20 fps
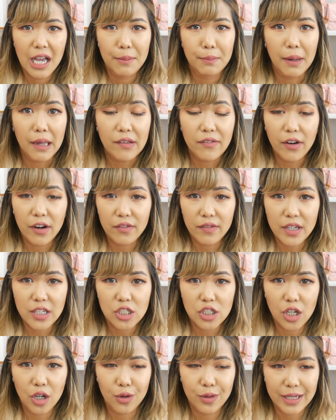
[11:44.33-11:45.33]
my
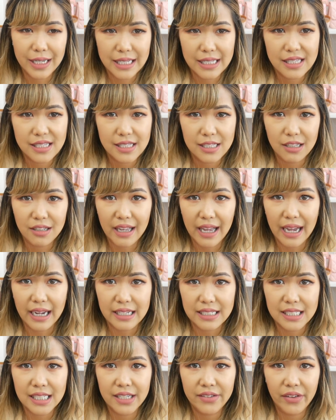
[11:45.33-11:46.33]
Farfetch code is still
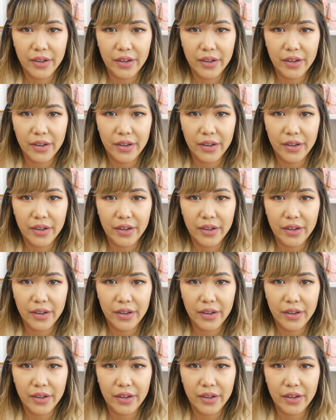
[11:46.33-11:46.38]
active.